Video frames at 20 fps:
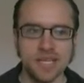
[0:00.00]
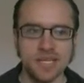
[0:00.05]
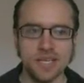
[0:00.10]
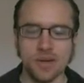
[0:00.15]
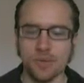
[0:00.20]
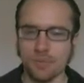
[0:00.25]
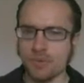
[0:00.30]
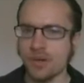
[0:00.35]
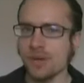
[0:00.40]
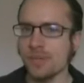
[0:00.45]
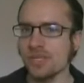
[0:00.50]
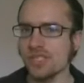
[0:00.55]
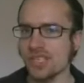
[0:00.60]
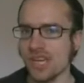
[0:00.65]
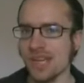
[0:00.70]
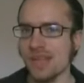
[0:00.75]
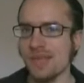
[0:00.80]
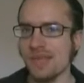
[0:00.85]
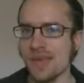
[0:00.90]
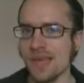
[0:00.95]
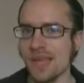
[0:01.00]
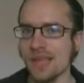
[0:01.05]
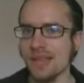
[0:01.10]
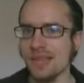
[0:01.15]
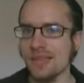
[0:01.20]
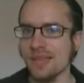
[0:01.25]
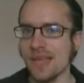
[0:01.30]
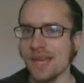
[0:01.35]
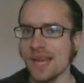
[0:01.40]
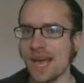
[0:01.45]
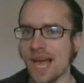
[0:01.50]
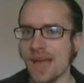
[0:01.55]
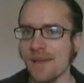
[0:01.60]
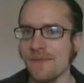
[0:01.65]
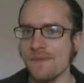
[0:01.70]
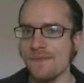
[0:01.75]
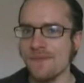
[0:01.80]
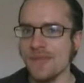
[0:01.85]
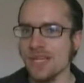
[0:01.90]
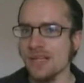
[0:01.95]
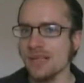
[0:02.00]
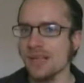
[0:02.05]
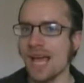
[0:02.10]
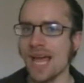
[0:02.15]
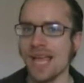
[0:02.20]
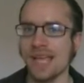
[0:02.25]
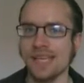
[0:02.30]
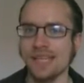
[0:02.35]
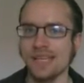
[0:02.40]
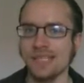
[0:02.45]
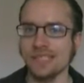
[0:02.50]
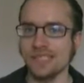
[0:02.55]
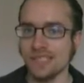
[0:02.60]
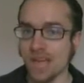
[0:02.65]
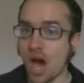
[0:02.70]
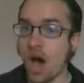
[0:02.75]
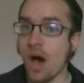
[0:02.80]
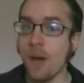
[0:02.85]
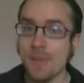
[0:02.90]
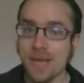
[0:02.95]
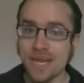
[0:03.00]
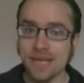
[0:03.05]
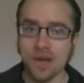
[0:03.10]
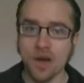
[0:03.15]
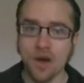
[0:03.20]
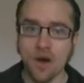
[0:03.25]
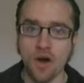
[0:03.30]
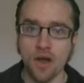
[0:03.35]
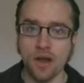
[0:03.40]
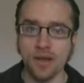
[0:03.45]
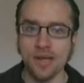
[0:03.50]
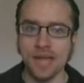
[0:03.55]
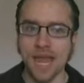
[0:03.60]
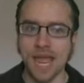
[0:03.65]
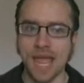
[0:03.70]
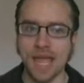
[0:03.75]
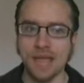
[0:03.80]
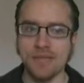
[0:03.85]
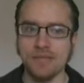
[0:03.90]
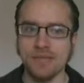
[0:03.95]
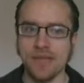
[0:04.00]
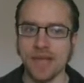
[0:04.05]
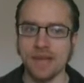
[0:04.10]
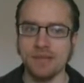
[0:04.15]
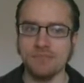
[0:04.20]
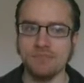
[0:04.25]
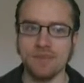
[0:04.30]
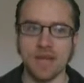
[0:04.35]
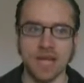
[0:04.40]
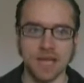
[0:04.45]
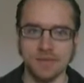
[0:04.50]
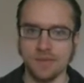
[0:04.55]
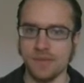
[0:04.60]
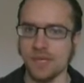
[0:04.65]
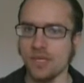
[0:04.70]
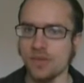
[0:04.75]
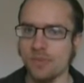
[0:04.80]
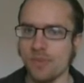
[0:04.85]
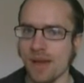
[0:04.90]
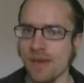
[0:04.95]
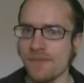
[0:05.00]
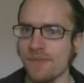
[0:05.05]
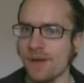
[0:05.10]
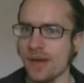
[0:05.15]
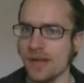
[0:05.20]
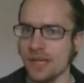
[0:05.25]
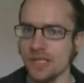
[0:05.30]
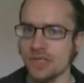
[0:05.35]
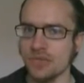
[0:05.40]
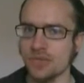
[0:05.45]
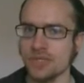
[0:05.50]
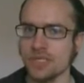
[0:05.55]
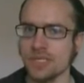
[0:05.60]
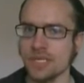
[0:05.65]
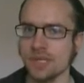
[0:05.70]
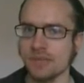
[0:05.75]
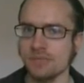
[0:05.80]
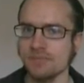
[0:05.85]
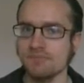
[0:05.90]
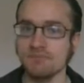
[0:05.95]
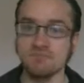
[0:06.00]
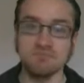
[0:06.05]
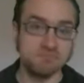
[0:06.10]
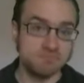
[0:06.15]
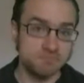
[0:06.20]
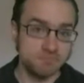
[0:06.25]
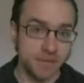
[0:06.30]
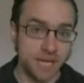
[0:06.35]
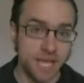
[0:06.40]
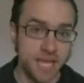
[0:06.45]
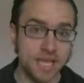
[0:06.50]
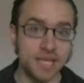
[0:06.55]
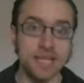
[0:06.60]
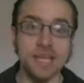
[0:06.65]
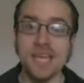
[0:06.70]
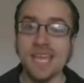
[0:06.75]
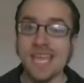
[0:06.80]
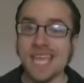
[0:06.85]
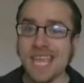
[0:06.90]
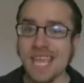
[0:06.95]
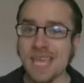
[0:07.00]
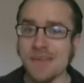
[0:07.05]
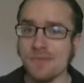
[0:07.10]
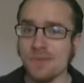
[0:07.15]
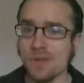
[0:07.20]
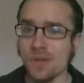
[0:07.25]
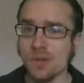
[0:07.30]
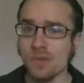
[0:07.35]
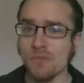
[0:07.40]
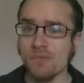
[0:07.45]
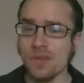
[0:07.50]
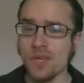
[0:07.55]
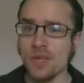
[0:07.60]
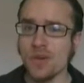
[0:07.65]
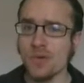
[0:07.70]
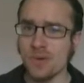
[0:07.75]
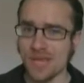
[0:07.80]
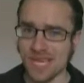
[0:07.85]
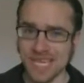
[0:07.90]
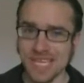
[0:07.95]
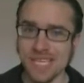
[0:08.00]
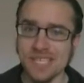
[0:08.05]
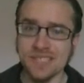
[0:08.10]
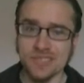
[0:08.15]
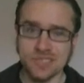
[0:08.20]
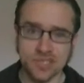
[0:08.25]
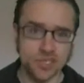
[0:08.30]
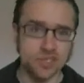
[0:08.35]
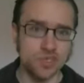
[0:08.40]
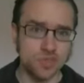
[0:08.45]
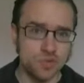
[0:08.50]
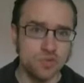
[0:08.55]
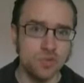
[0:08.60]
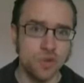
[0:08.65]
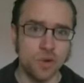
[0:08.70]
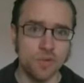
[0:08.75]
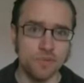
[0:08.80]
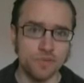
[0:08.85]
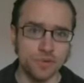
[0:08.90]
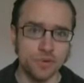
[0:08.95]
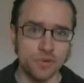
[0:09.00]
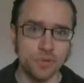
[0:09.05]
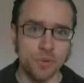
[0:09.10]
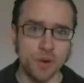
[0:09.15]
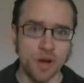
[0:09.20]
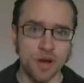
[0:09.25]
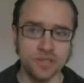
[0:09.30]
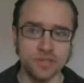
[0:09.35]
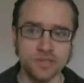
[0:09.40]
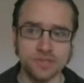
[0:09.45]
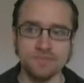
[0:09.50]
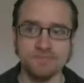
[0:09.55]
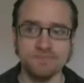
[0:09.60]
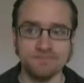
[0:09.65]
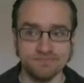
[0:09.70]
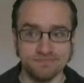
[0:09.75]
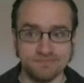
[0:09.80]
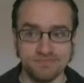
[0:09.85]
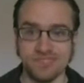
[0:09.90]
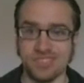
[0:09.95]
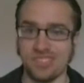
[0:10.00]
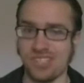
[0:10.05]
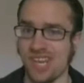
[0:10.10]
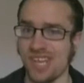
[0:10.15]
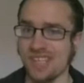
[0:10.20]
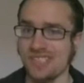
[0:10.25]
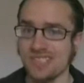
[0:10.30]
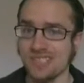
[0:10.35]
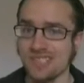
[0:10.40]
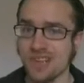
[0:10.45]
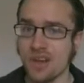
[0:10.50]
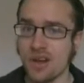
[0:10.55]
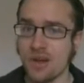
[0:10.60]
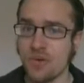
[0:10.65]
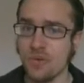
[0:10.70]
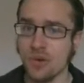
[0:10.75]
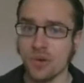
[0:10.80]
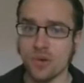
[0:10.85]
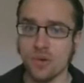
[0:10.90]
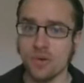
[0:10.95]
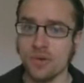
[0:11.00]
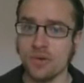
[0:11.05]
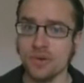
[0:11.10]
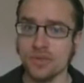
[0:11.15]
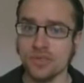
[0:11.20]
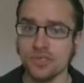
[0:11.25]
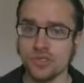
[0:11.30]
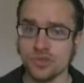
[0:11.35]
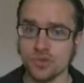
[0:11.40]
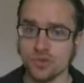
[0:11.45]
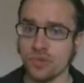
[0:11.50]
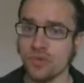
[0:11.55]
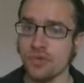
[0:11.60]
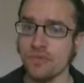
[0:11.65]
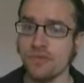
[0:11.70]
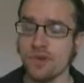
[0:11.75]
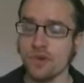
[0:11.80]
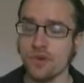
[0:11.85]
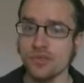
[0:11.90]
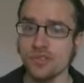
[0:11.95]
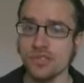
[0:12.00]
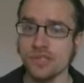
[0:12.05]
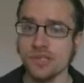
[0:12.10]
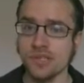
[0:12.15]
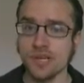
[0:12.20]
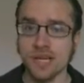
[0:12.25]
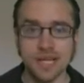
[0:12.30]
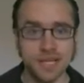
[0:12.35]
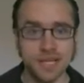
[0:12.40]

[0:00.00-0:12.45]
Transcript: you know, pretty much anything that I feel I can comment on and that I think you might find interesting. But hey, if the video is just too long for you to watch, chances are I recorded a shorter version,